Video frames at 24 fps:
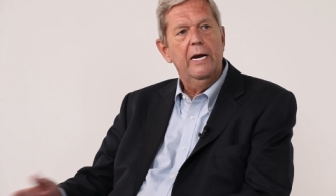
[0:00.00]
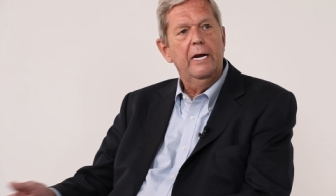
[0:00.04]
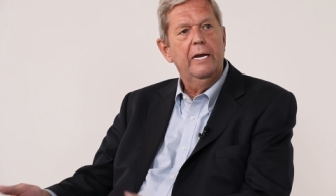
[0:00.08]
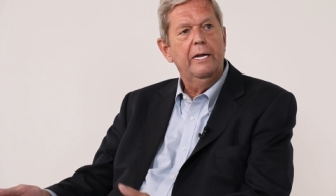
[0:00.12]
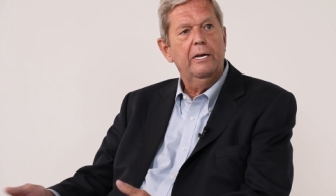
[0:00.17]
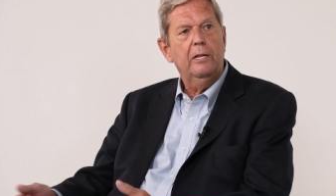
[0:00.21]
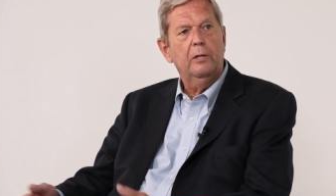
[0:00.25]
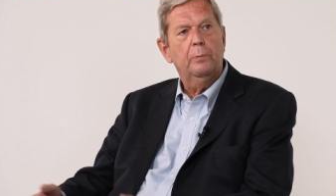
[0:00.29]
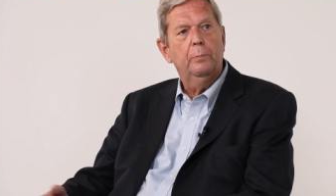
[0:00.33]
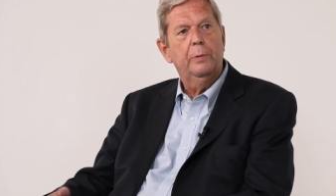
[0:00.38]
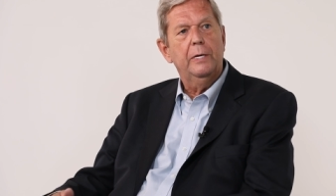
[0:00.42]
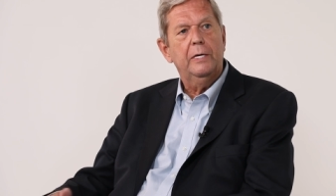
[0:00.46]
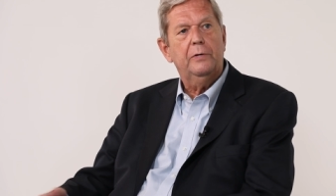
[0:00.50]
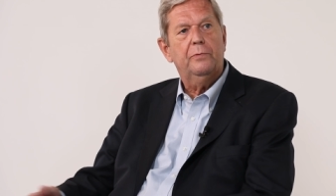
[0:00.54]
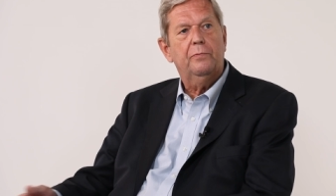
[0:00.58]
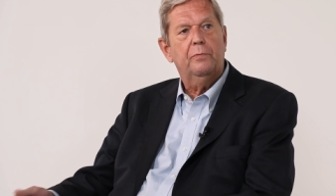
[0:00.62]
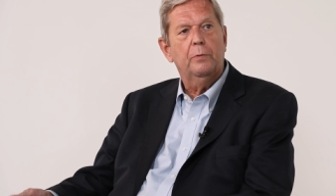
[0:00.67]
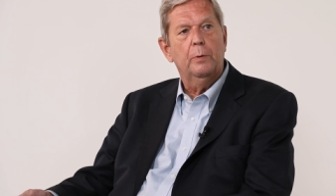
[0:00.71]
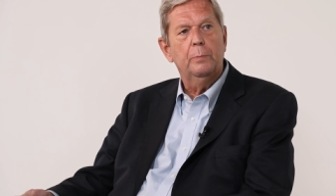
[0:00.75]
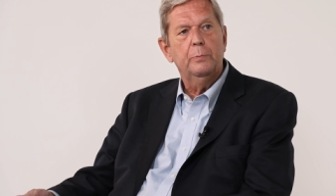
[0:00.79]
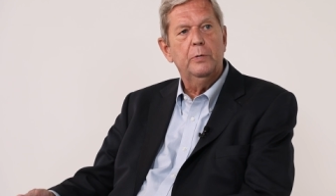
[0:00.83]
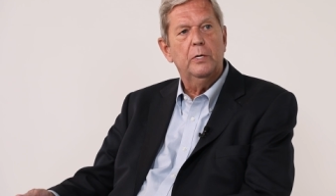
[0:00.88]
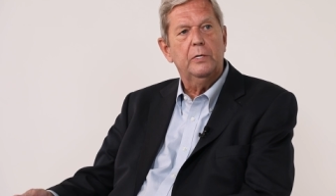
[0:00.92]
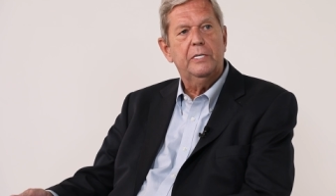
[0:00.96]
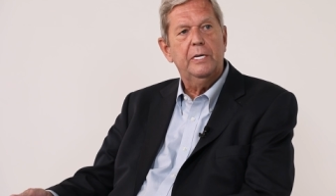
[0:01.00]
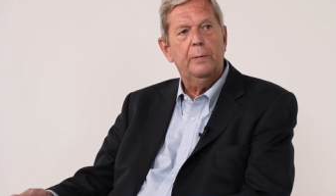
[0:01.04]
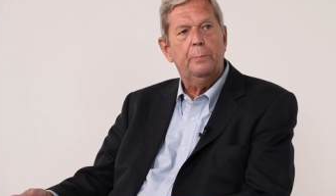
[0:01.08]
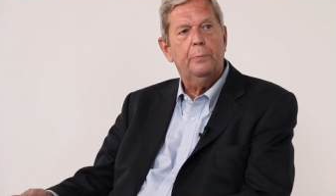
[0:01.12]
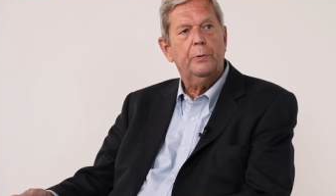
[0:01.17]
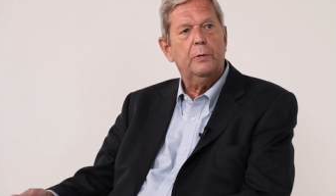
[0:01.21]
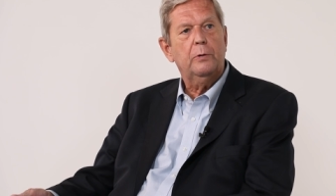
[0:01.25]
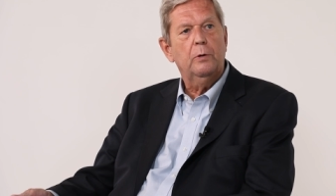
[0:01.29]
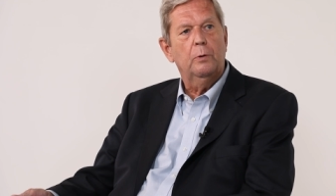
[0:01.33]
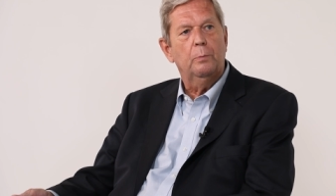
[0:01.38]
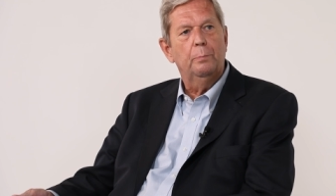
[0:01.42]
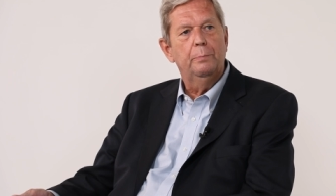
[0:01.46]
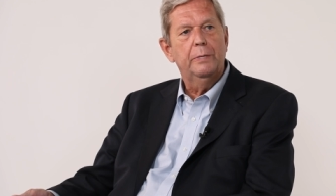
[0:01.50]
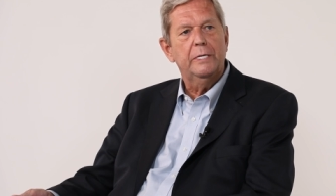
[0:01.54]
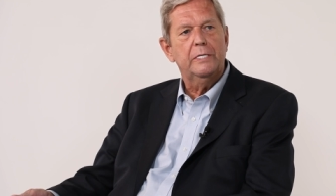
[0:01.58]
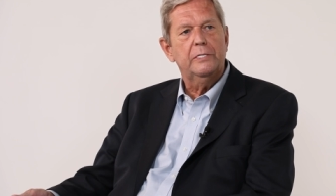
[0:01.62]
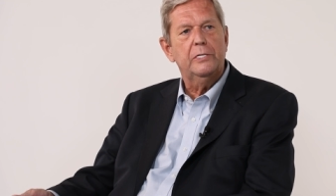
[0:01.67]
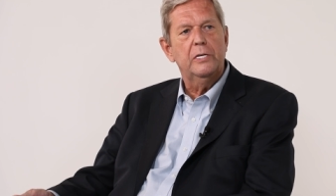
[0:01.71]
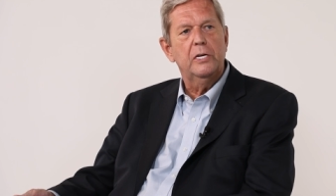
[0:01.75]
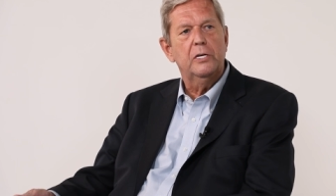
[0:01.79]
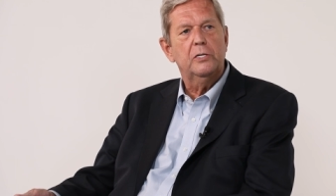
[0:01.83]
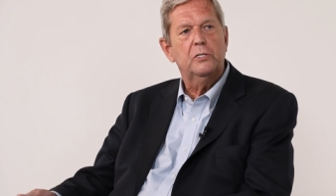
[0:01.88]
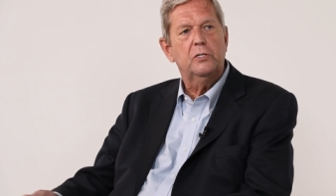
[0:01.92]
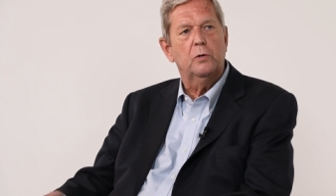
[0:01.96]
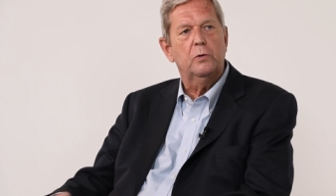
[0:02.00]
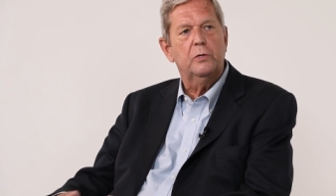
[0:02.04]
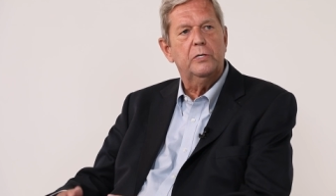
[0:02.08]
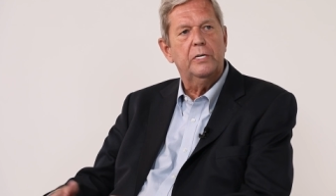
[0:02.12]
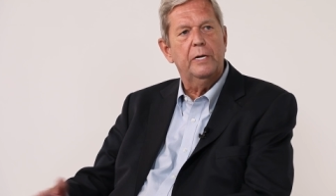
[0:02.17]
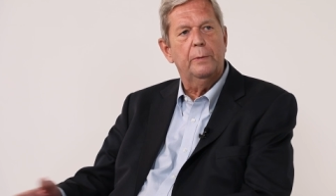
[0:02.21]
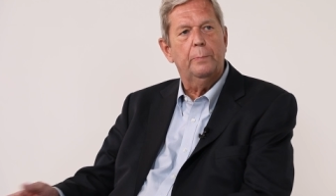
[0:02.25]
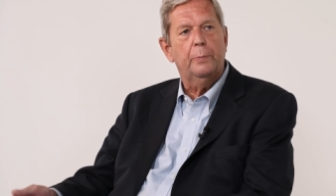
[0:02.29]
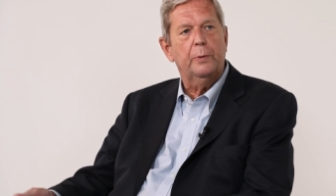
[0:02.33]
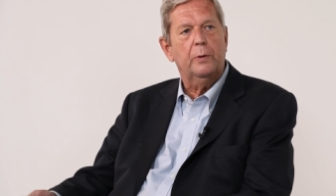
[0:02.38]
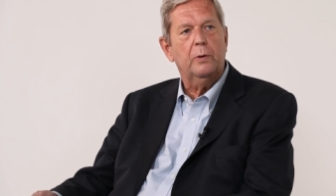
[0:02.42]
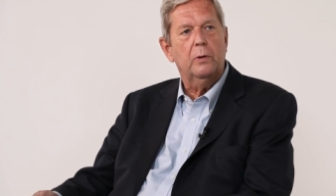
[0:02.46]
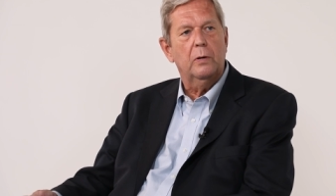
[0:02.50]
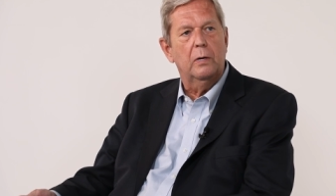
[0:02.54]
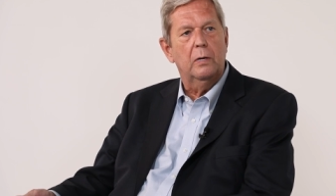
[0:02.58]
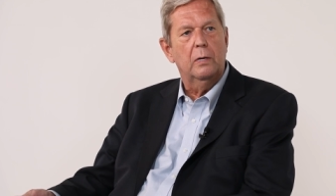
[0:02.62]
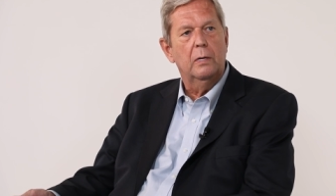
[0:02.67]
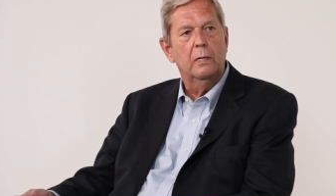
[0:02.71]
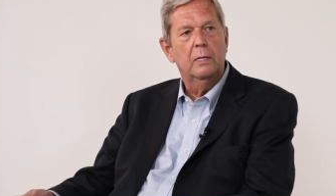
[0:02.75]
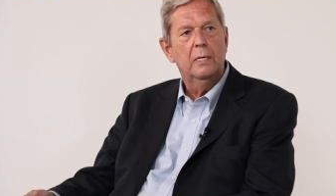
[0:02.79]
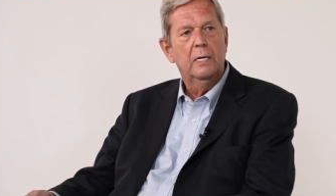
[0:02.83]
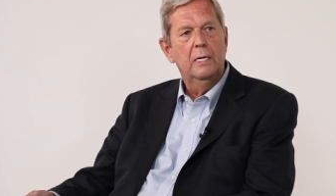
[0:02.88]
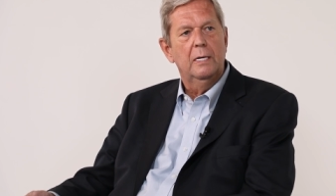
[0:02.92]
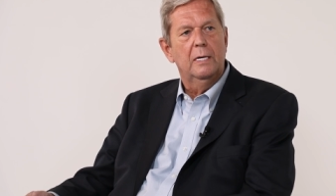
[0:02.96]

a little bit from your typical business or typical